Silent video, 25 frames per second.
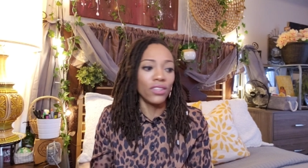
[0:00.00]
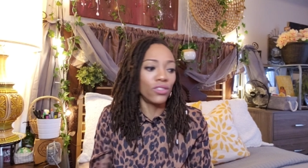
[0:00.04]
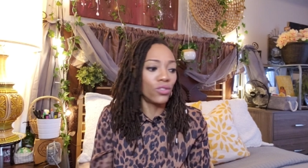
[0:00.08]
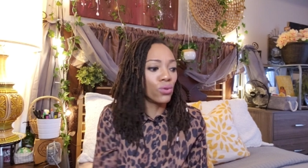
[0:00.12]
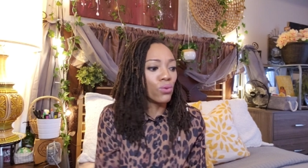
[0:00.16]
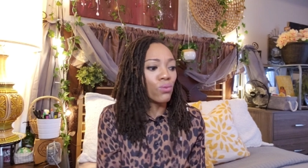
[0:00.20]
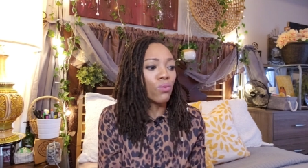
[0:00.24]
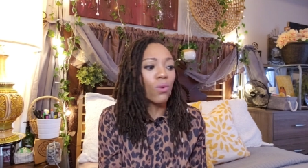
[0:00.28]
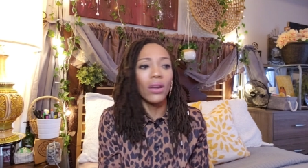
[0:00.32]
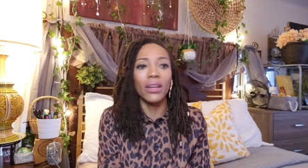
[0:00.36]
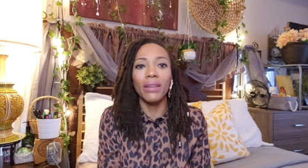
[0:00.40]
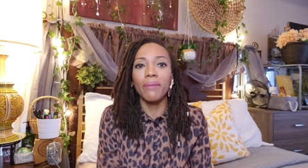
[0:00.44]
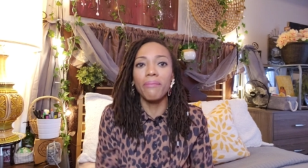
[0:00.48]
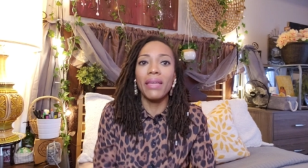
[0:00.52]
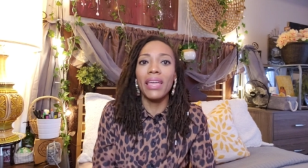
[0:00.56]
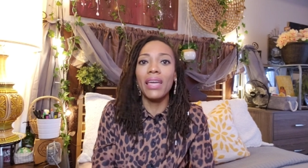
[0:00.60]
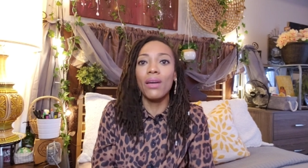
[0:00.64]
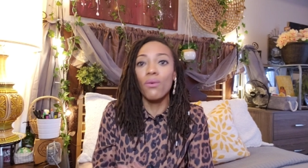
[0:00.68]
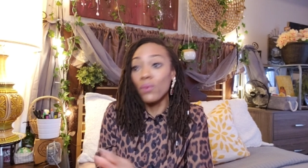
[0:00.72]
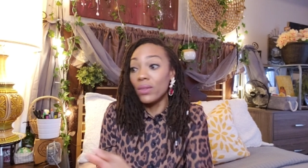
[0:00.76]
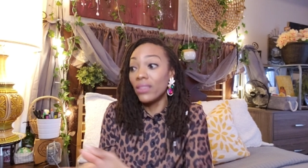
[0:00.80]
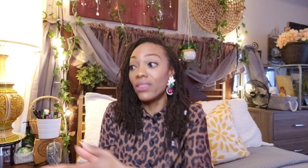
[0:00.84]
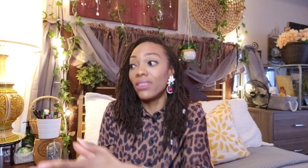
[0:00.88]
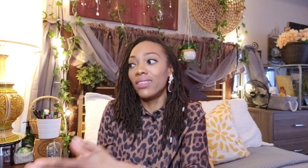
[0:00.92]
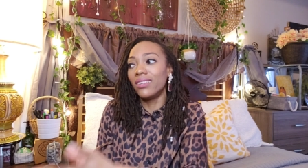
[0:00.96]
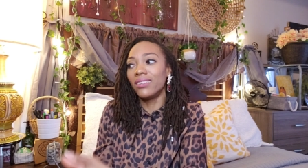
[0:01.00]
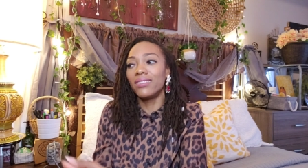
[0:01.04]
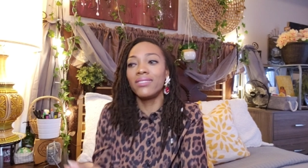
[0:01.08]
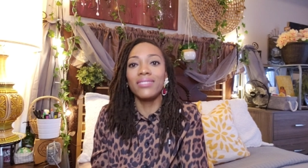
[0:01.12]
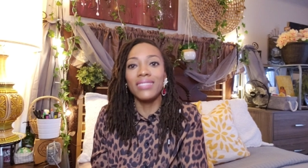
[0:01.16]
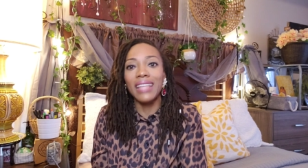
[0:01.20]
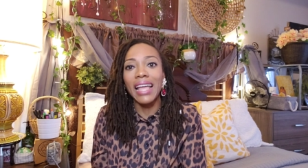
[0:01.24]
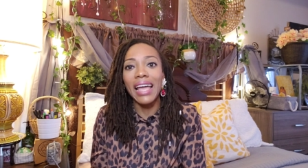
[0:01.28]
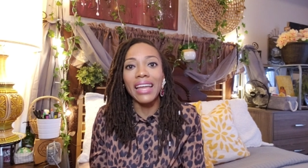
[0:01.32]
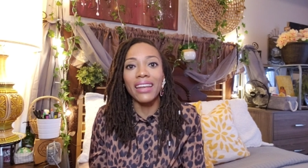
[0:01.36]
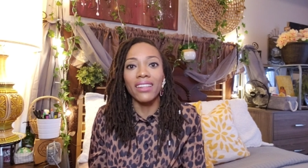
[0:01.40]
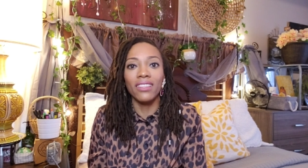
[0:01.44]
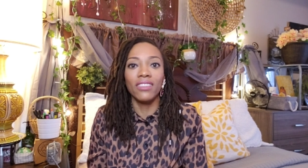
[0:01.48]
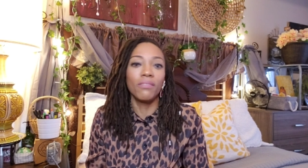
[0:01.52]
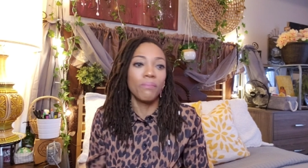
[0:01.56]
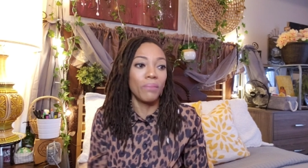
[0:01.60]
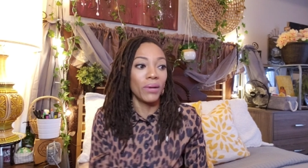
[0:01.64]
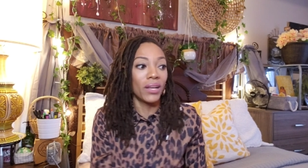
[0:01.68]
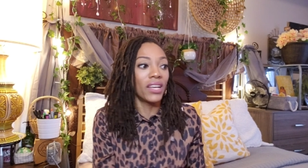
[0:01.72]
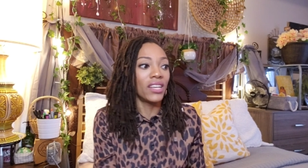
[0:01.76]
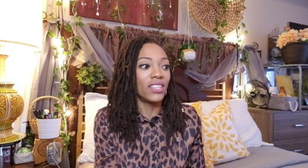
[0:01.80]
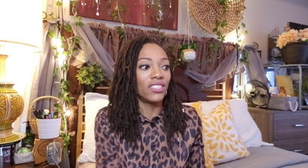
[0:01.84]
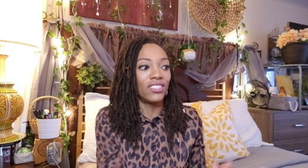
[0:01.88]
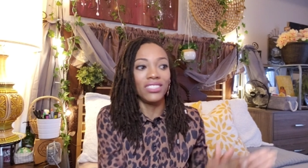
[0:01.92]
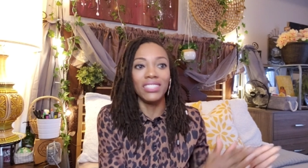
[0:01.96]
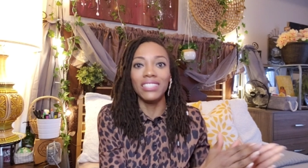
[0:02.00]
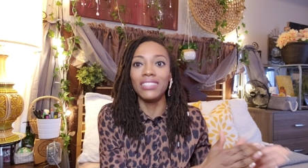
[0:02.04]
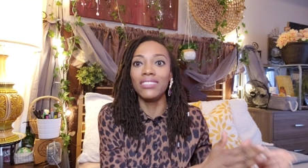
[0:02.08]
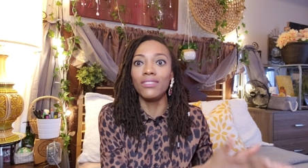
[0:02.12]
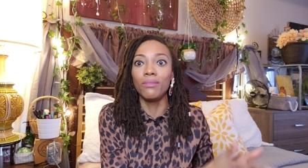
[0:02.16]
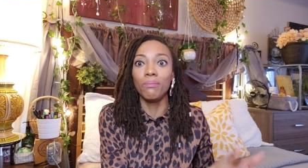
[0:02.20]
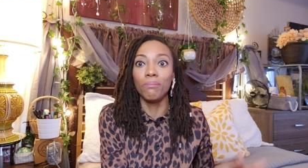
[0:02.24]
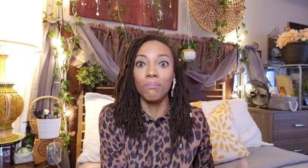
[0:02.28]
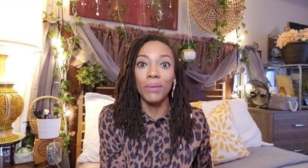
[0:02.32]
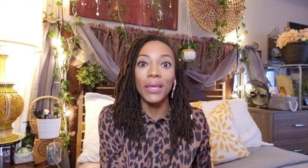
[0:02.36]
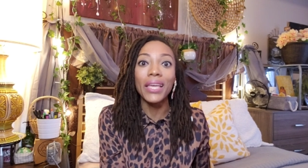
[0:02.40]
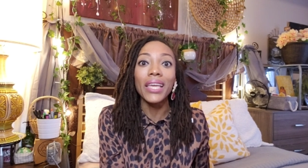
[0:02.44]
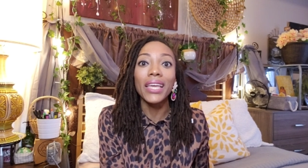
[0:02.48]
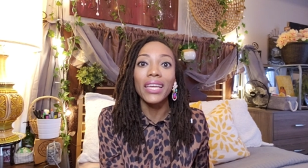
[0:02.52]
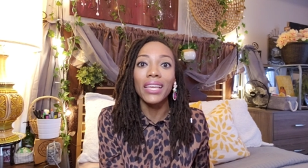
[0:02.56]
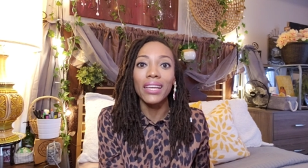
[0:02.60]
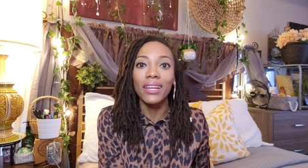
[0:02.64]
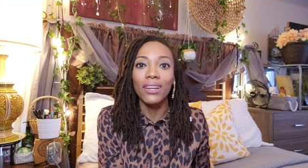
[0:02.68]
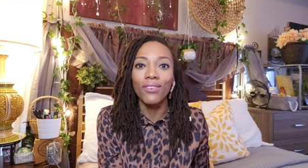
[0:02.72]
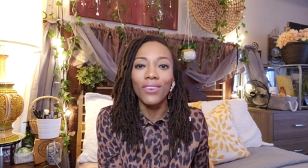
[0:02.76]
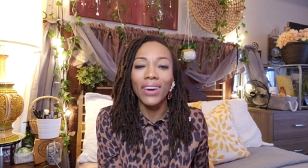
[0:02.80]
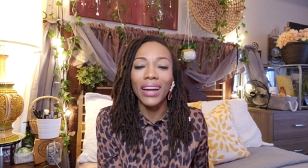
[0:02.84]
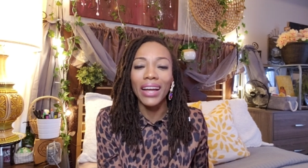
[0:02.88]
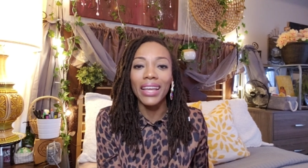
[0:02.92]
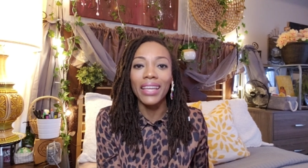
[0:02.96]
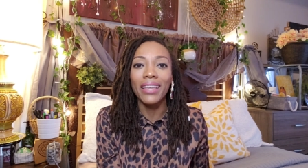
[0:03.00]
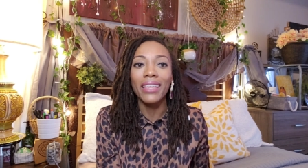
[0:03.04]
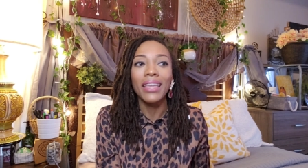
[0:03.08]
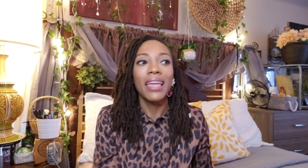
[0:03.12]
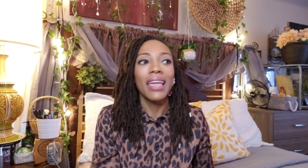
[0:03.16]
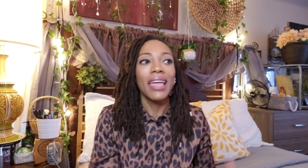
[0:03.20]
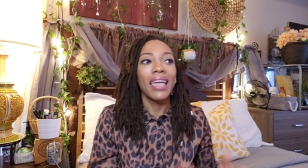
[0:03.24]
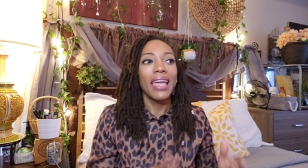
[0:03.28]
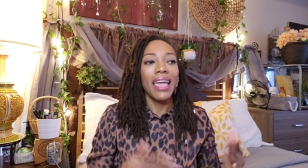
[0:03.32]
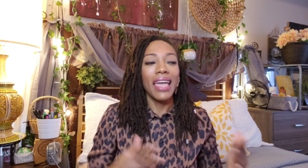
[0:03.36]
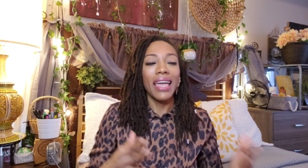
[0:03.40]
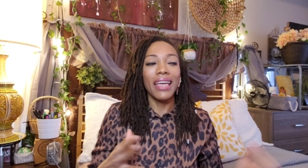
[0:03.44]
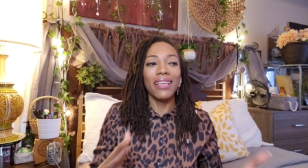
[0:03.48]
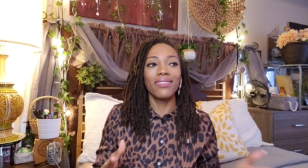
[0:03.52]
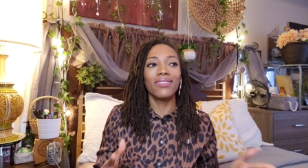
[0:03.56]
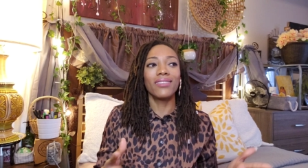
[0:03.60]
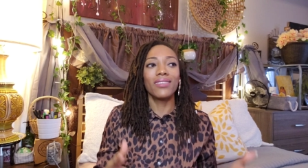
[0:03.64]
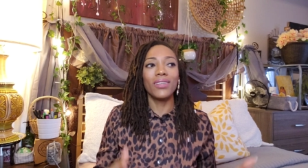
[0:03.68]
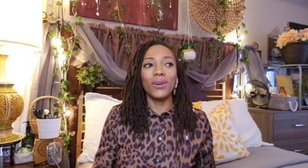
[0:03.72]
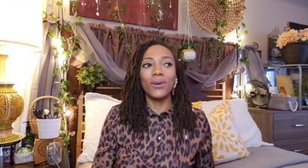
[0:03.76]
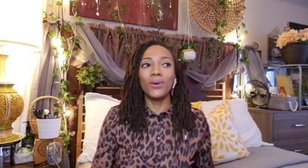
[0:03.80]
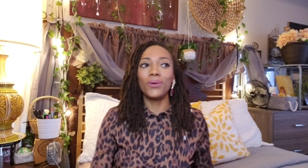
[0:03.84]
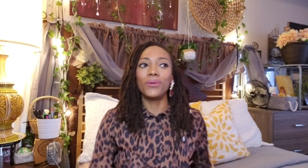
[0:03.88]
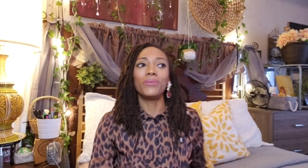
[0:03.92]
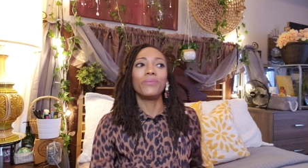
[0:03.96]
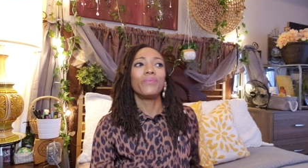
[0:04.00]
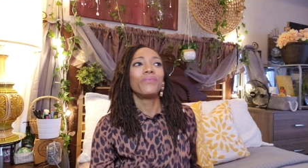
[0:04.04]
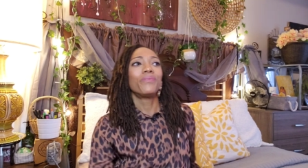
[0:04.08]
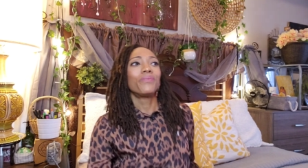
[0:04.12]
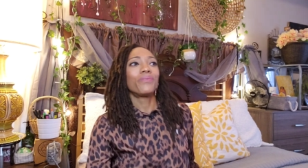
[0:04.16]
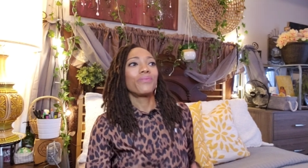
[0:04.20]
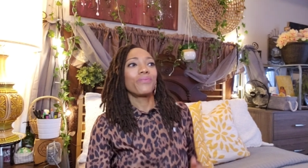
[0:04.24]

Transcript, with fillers: to want a man with this status because she's big, right? And so